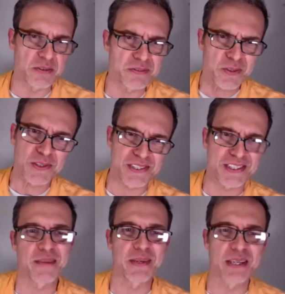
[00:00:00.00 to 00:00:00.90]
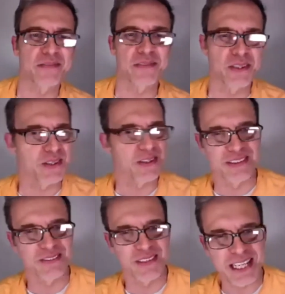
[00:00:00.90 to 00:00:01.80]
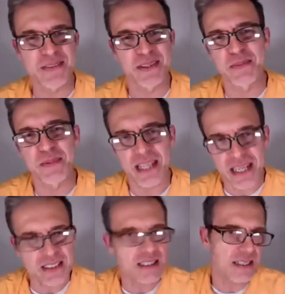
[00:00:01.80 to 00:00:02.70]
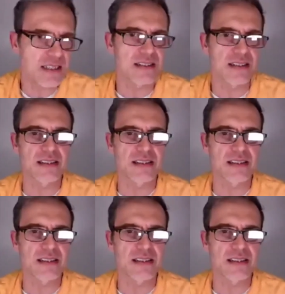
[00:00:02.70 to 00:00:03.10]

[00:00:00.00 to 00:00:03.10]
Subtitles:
of course I'm here for her and whatever. But actually it is.